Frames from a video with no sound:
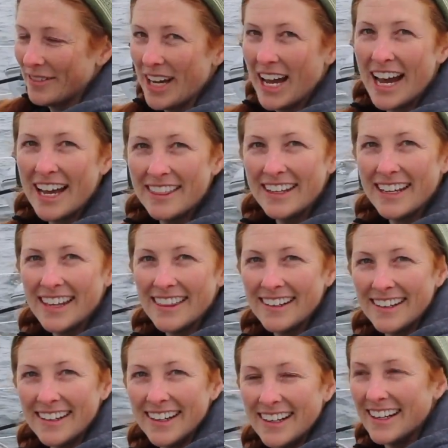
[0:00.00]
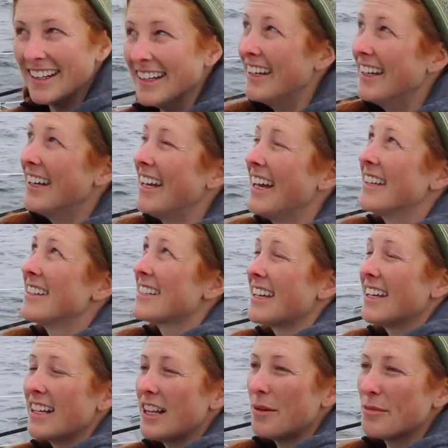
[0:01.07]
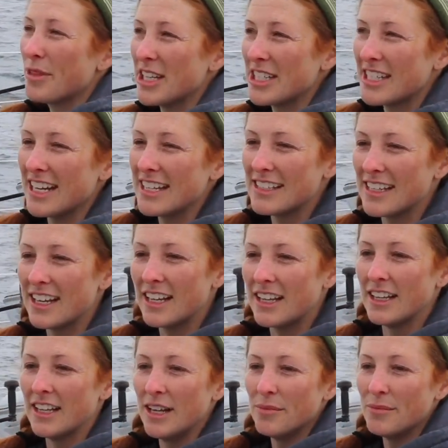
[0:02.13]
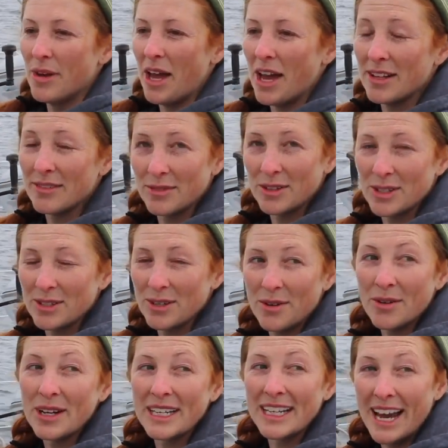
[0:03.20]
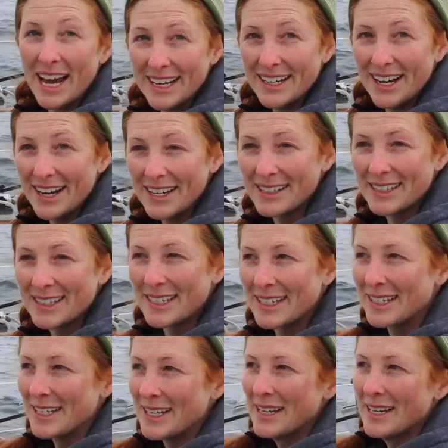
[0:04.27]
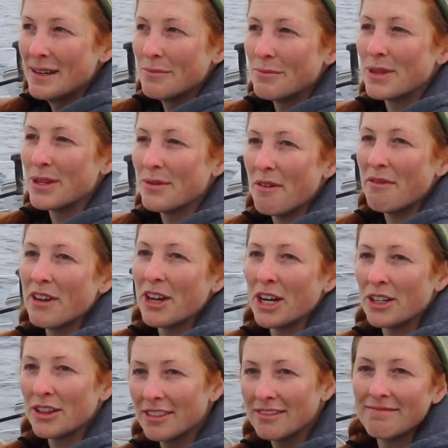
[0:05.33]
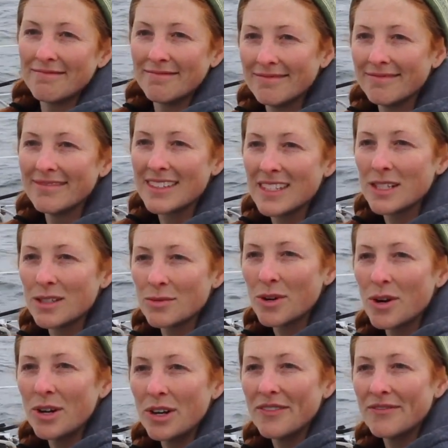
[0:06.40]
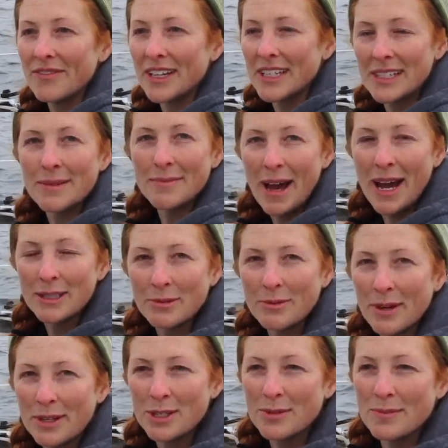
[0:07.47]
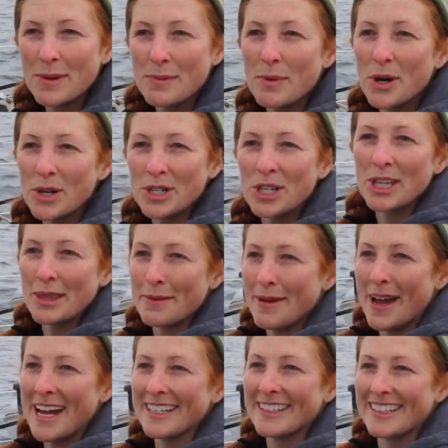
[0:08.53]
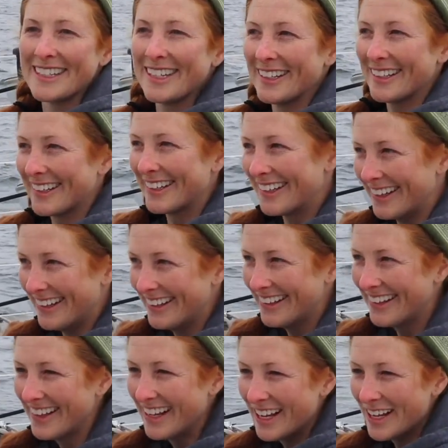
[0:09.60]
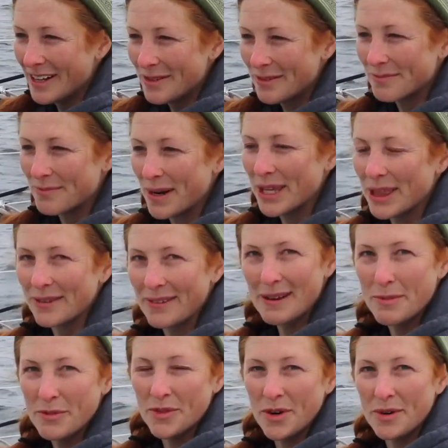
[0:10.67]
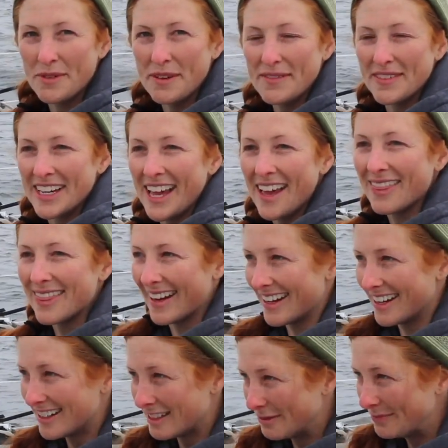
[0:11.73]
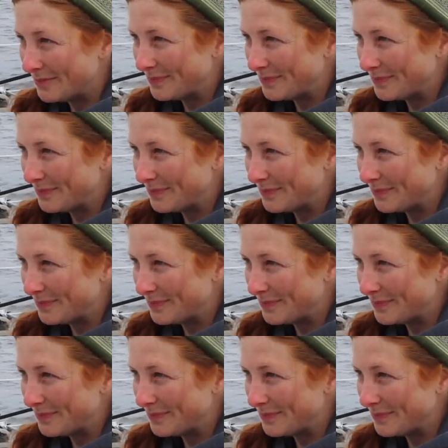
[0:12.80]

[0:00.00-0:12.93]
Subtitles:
We've had the other head sail up, the staysail, and we're going 9 knots. But then we figured, since we're going to fix the mast, we probably shouldn't be pushing the mast. Break the rig before we even get there.